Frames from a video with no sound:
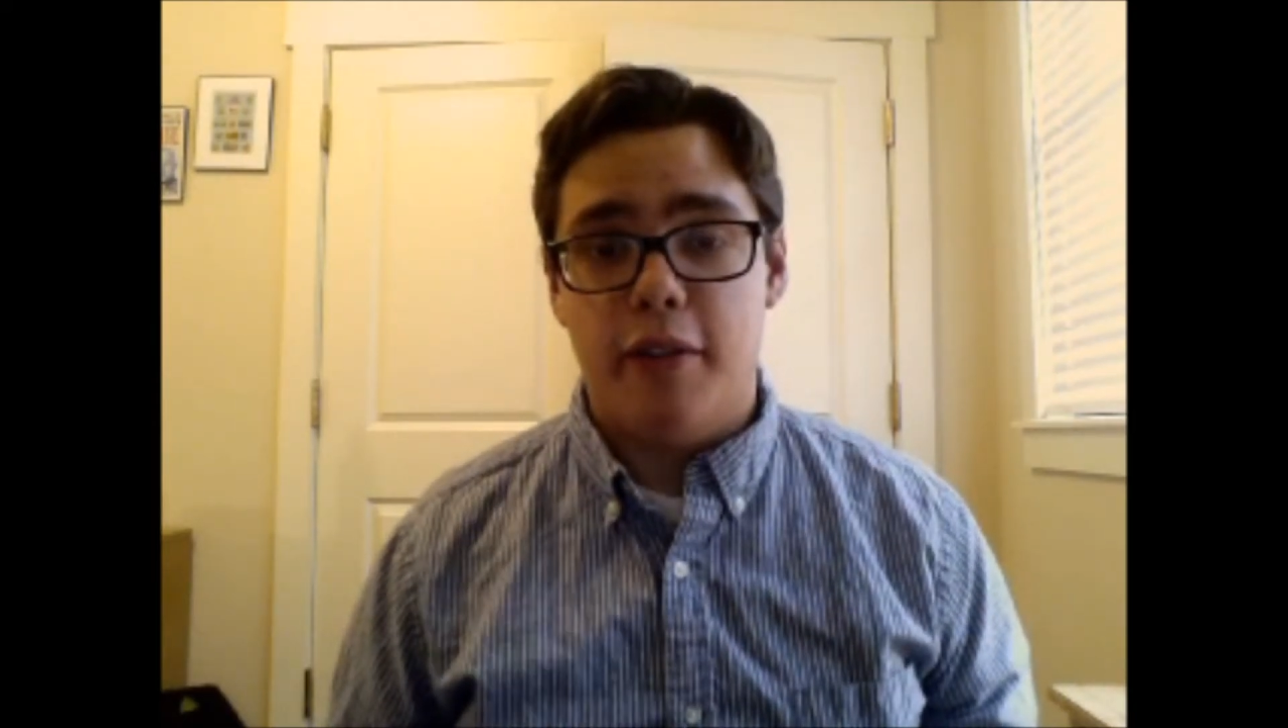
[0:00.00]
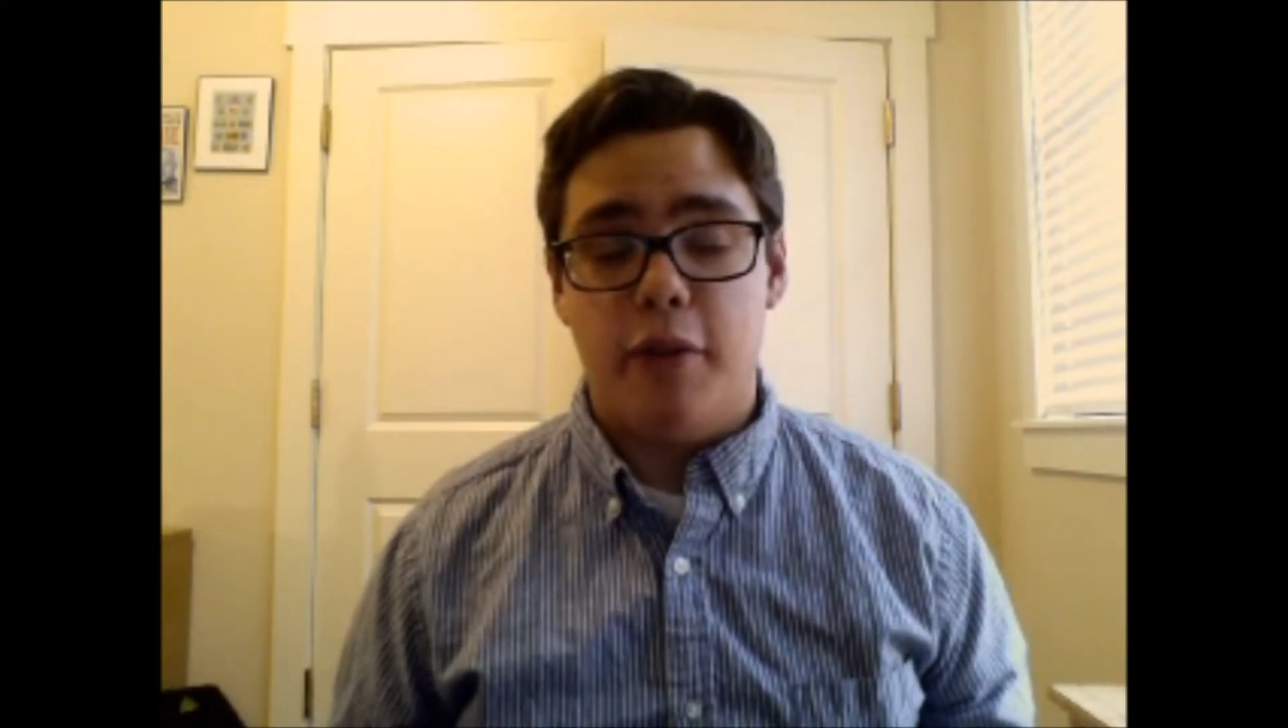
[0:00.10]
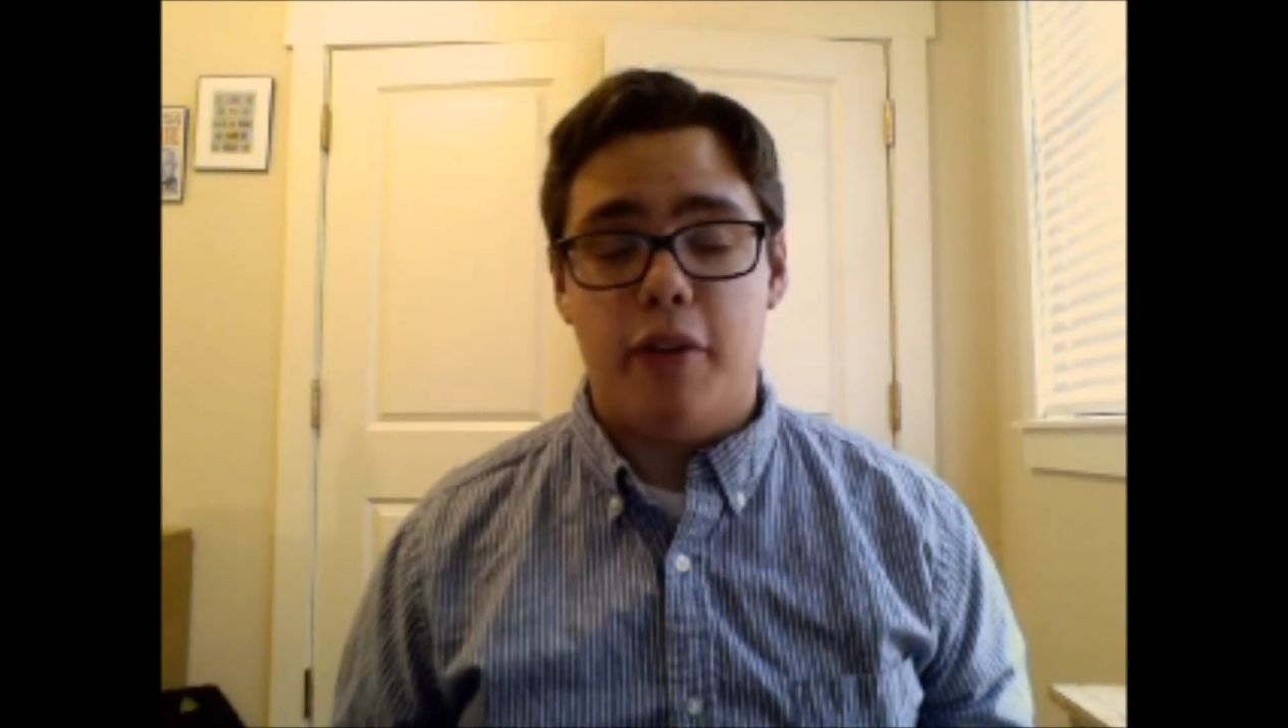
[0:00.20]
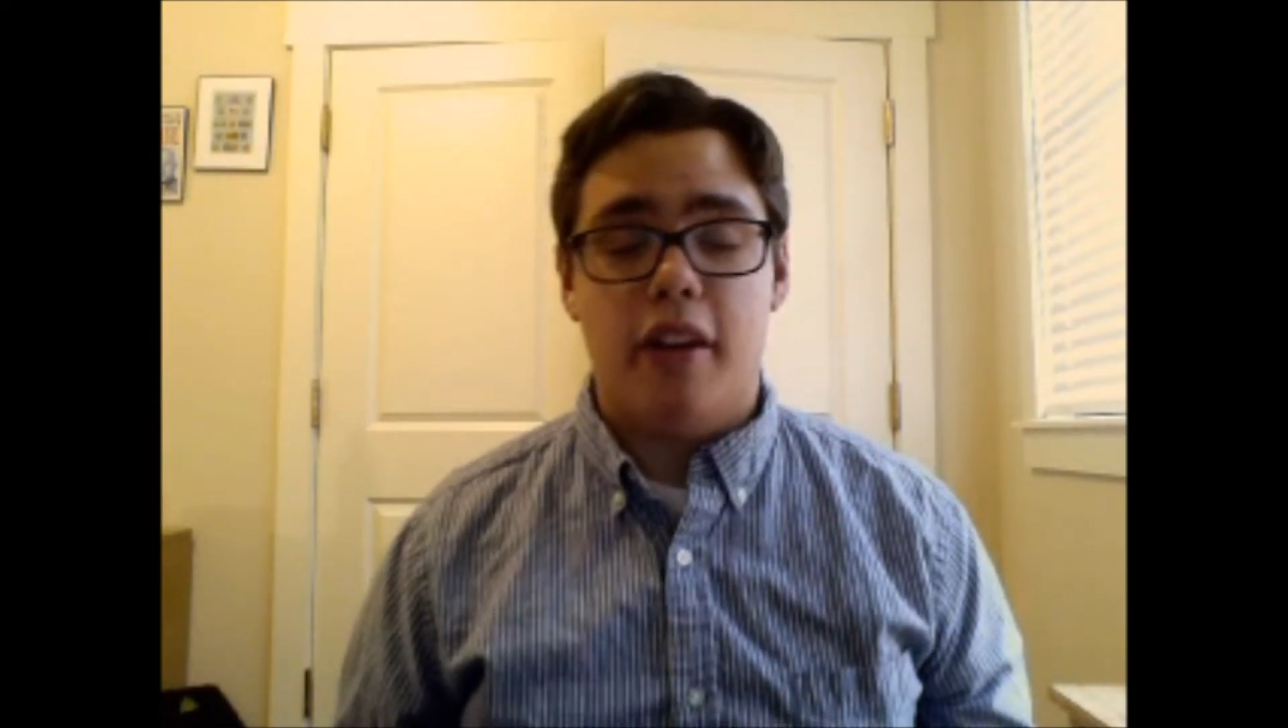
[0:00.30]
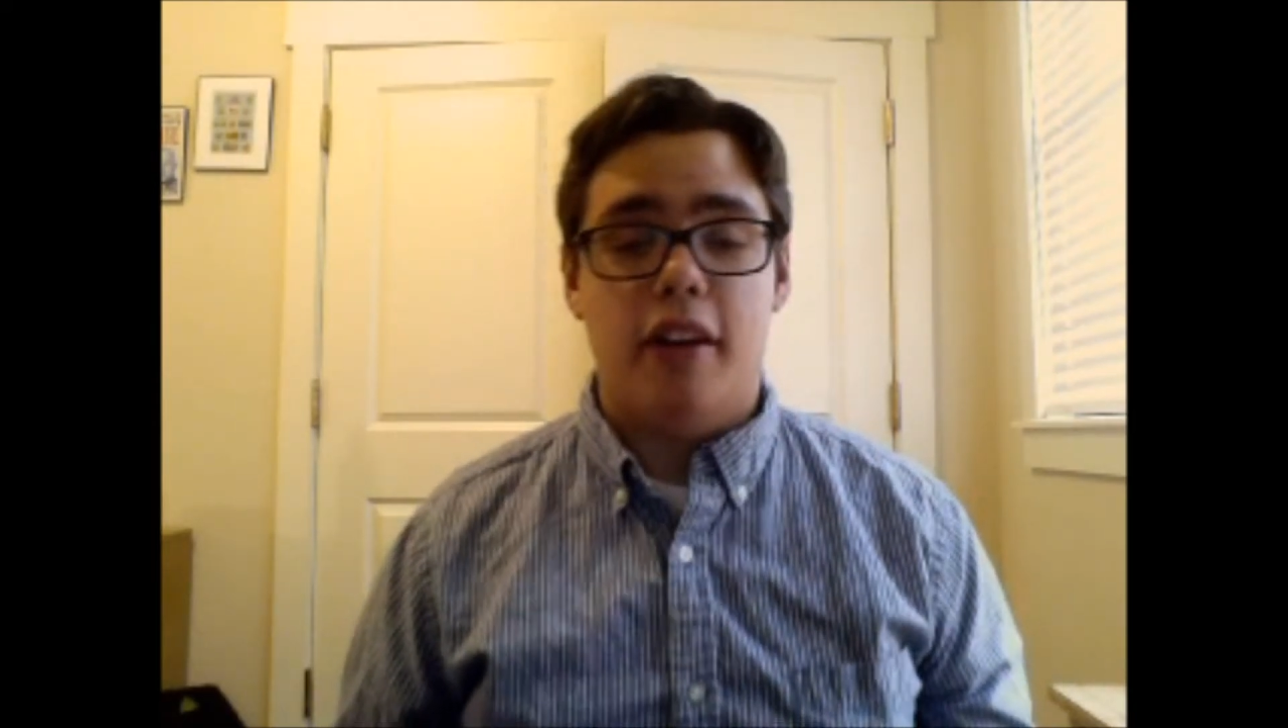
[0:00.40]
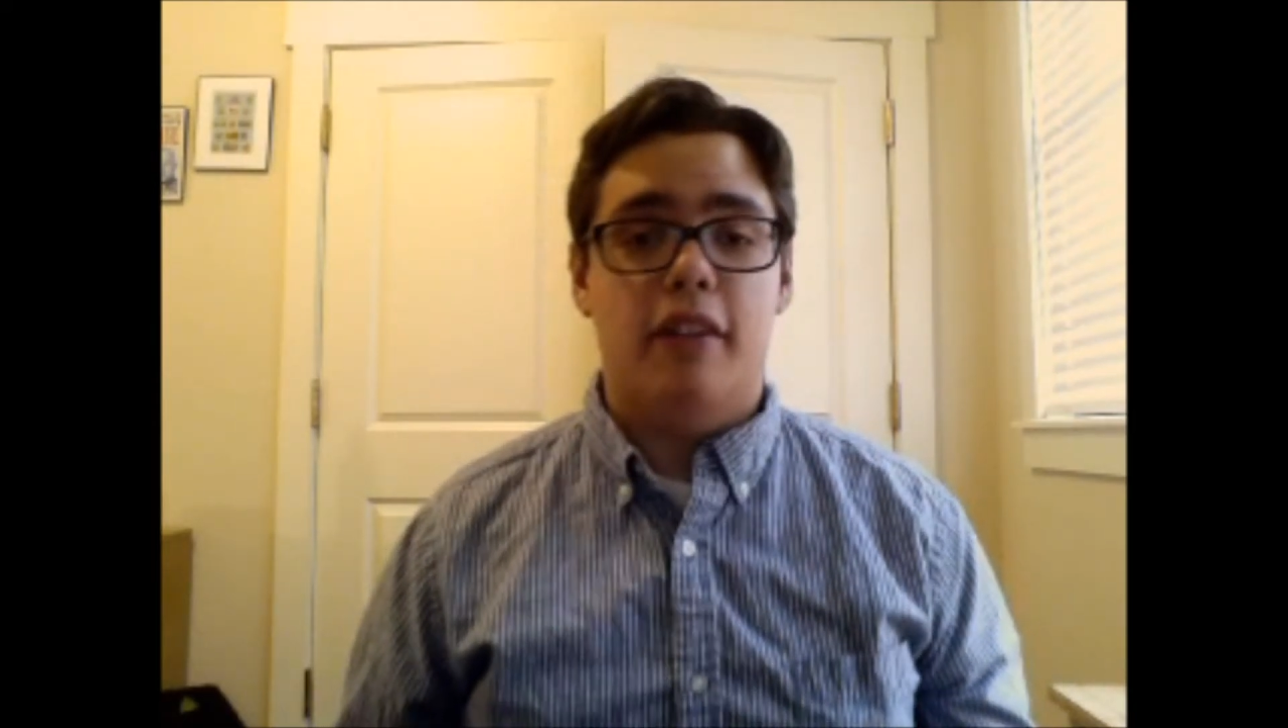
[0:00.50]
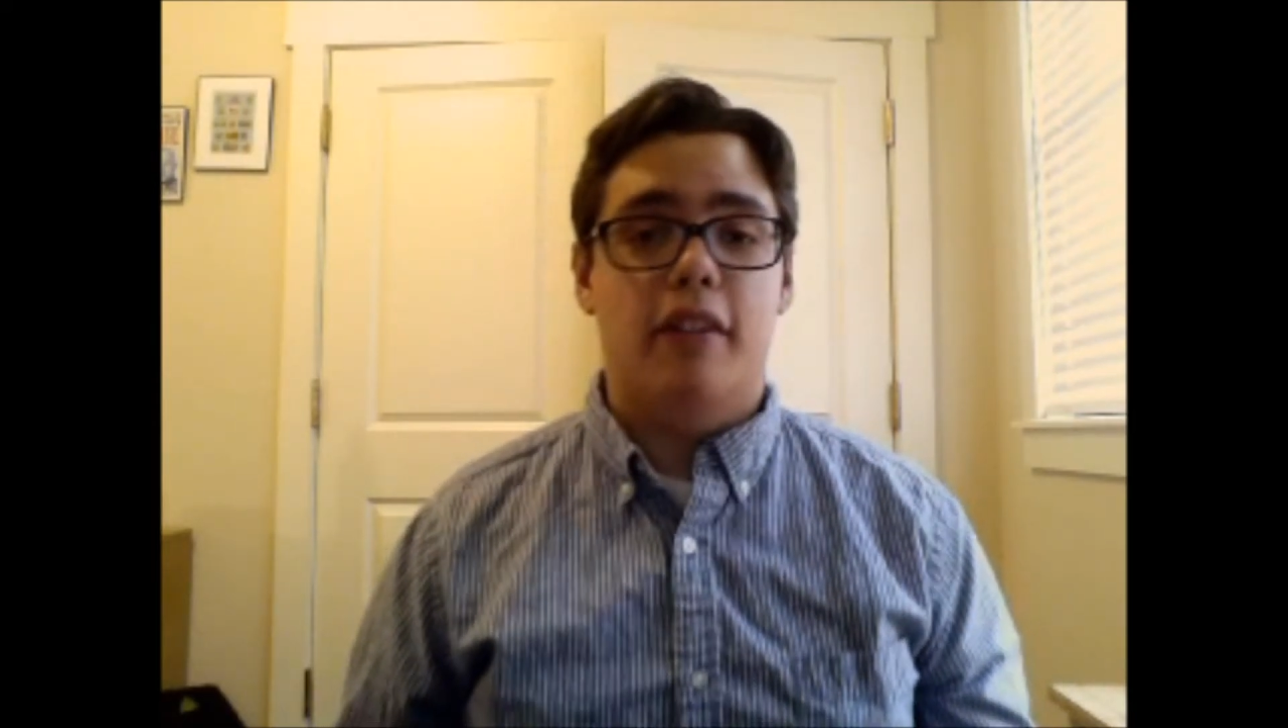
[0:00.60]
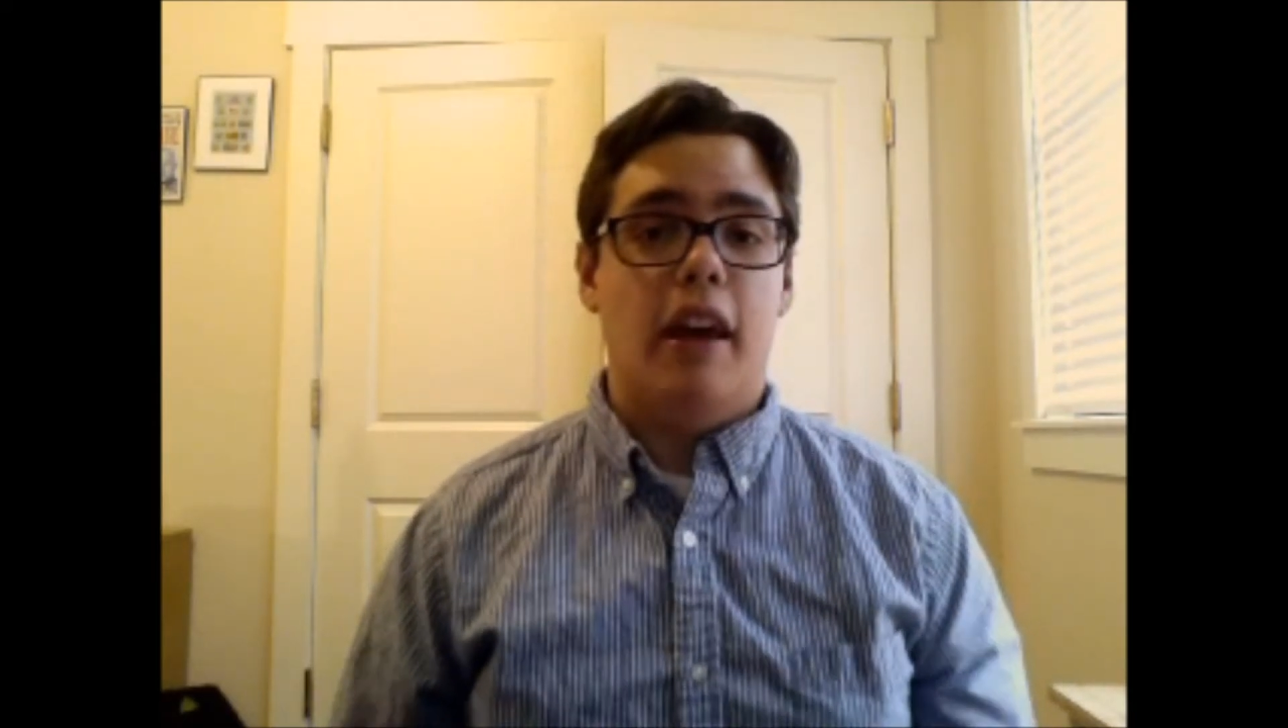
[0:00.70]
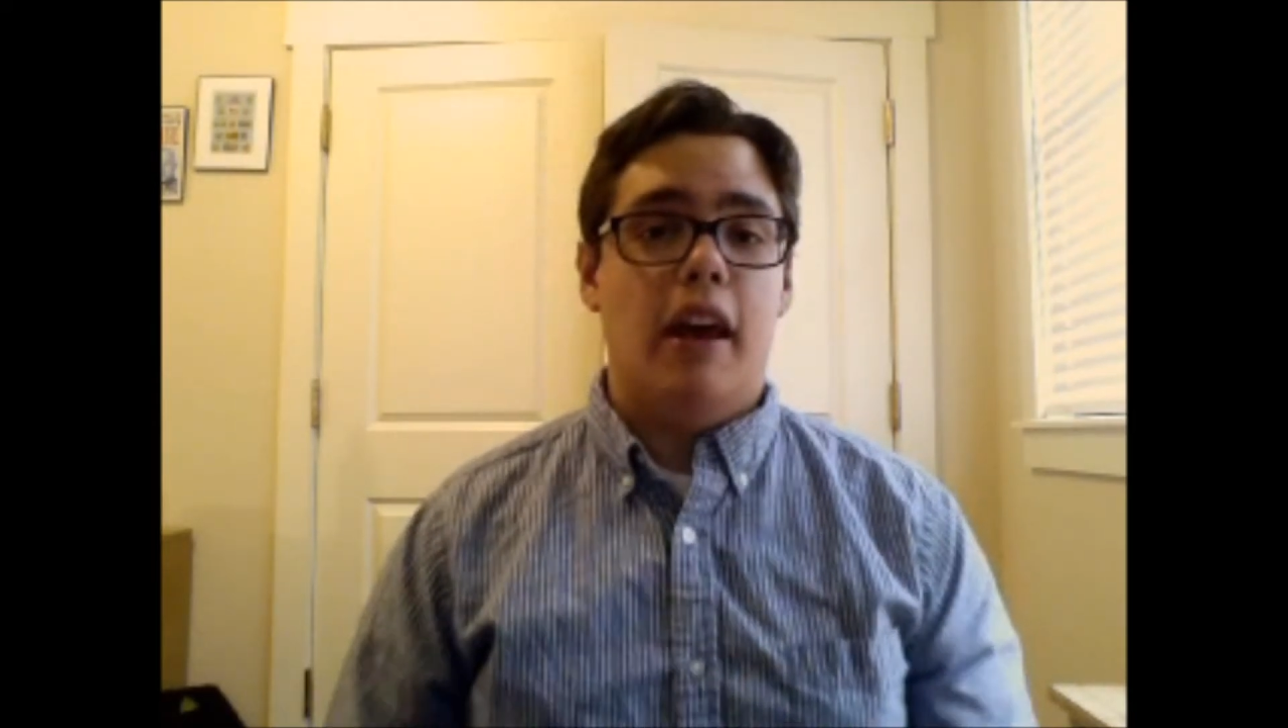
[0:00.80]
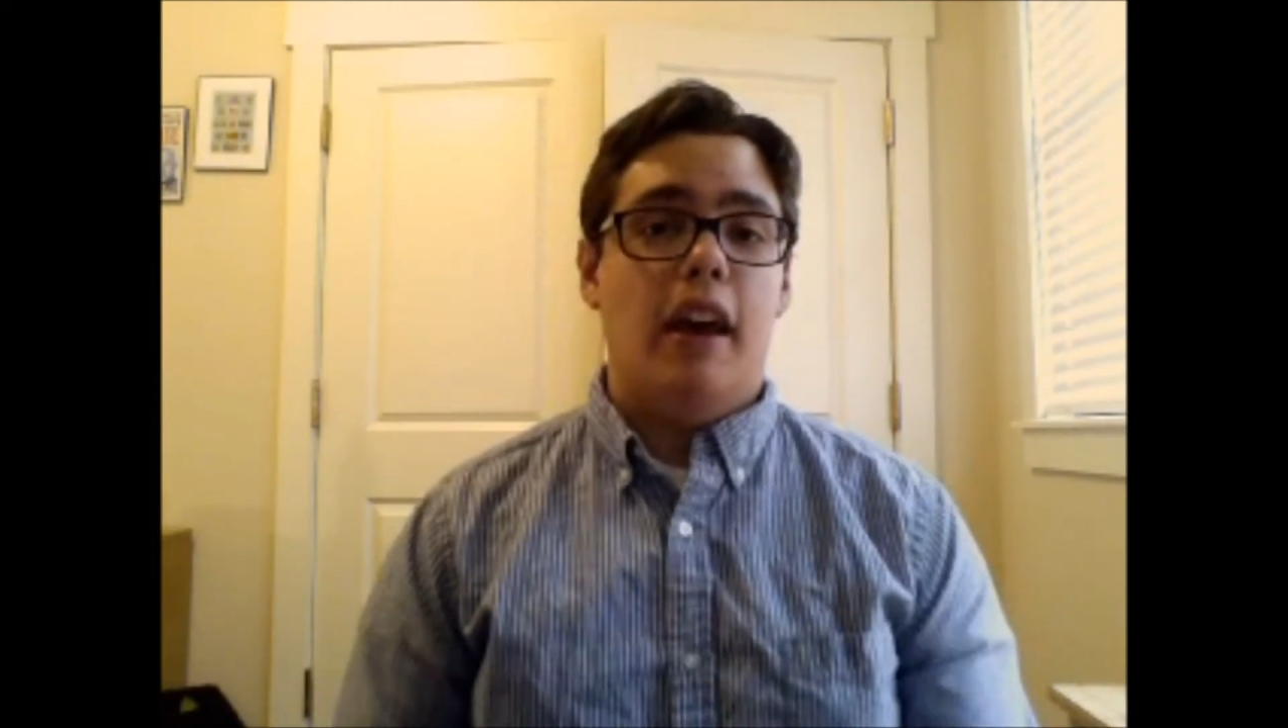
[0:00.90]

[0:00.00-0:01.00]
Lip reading: an event with kids,